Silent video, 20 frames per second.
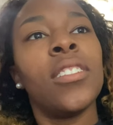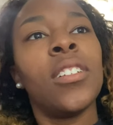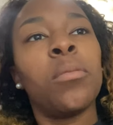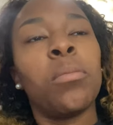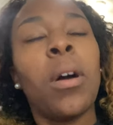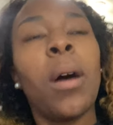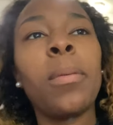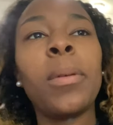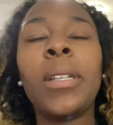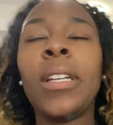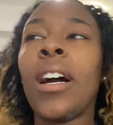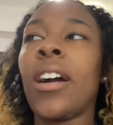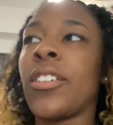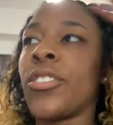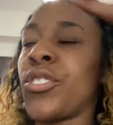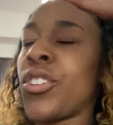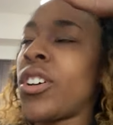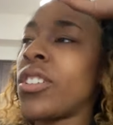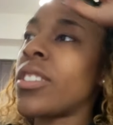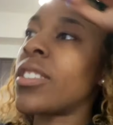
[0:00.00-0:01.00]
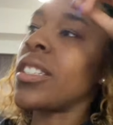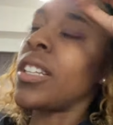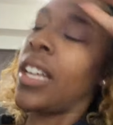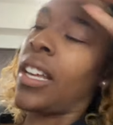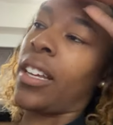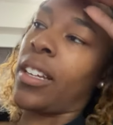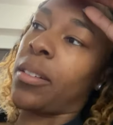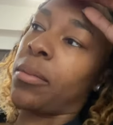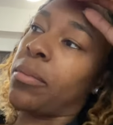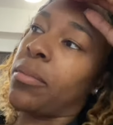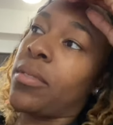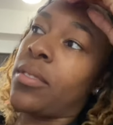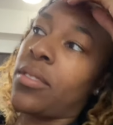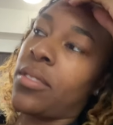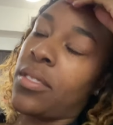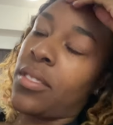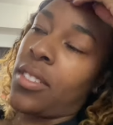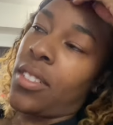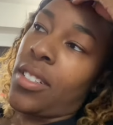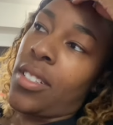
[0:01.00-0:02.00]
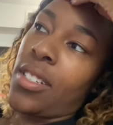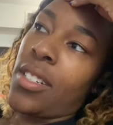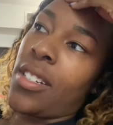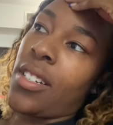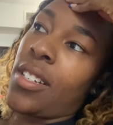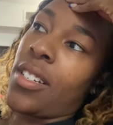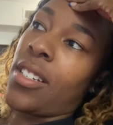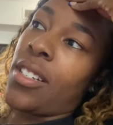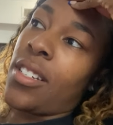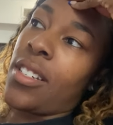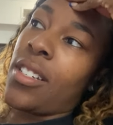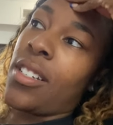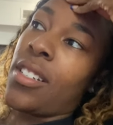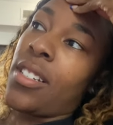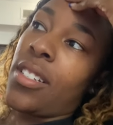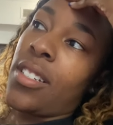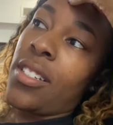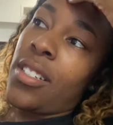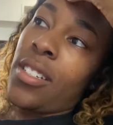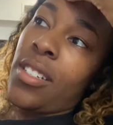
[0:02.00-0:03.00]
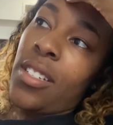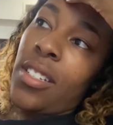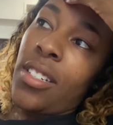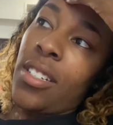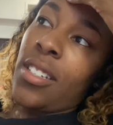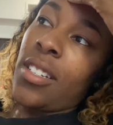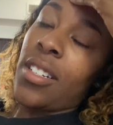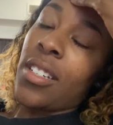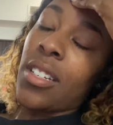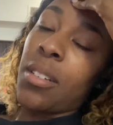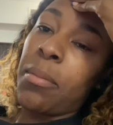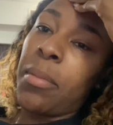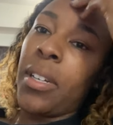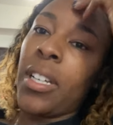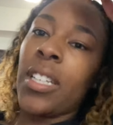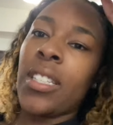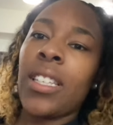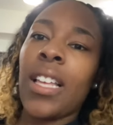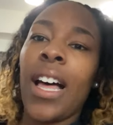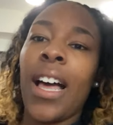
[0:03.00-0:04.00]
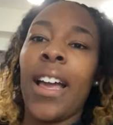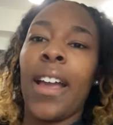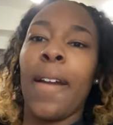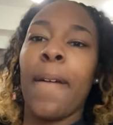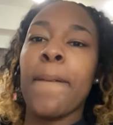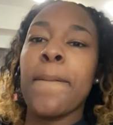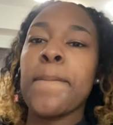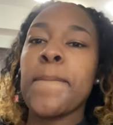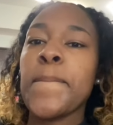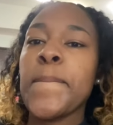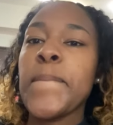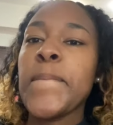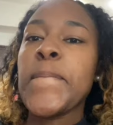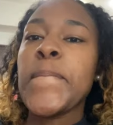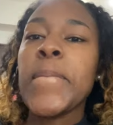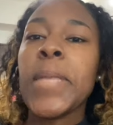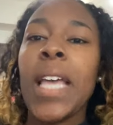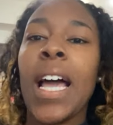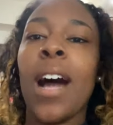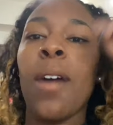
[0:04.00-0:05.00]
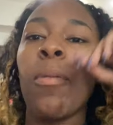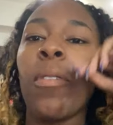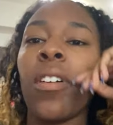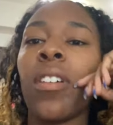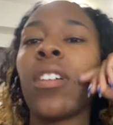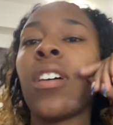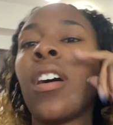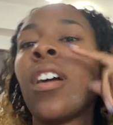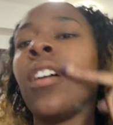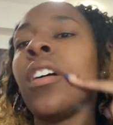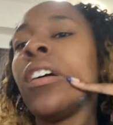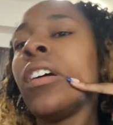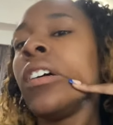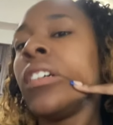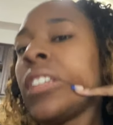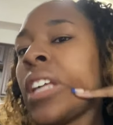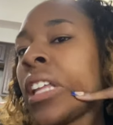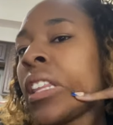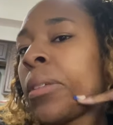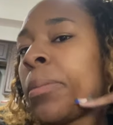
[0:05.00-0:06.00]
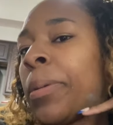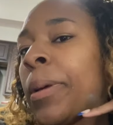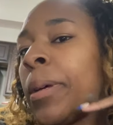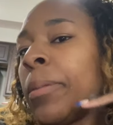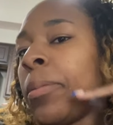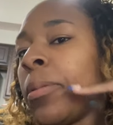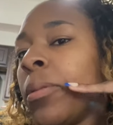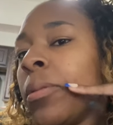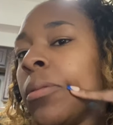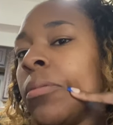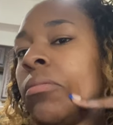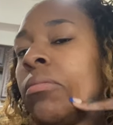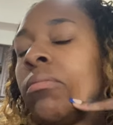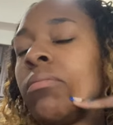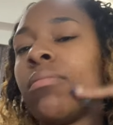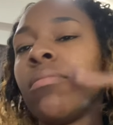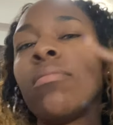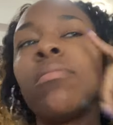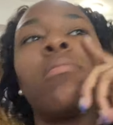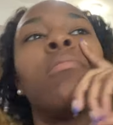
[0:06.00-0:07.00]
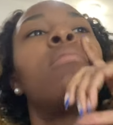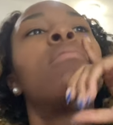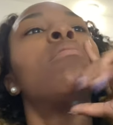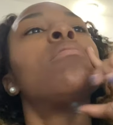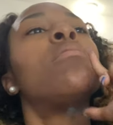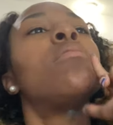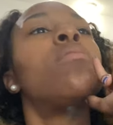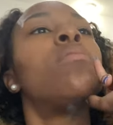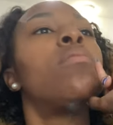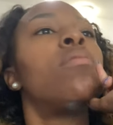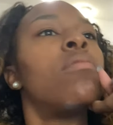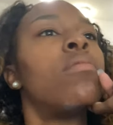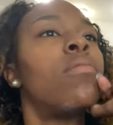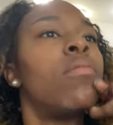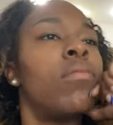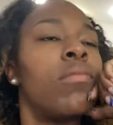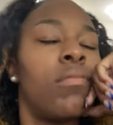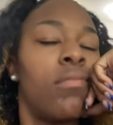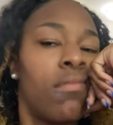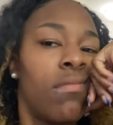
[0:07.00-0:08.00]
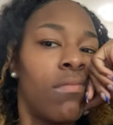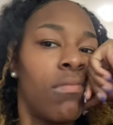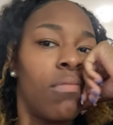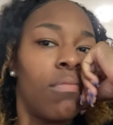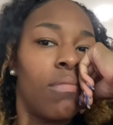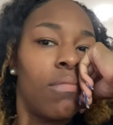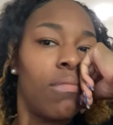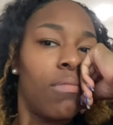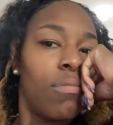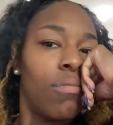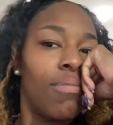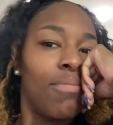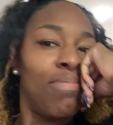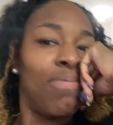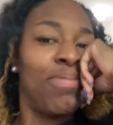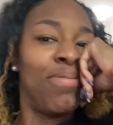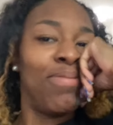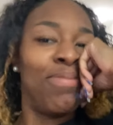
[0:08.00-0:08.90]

Probably not because y'all slept. I'm tired. But it's like, I woke, uh-uh, not the pimple. Oh.